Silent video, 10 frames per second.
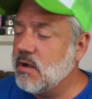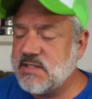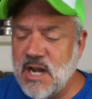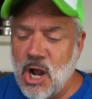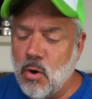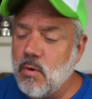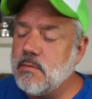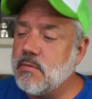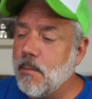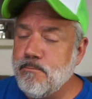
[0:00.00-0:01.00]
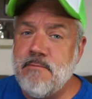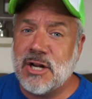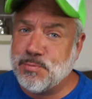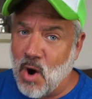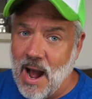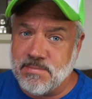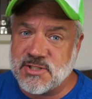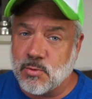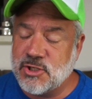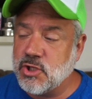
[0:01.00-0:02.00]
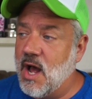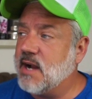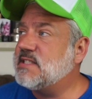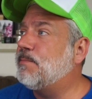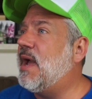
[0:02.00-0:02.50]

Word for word: So much props to Rich Lux.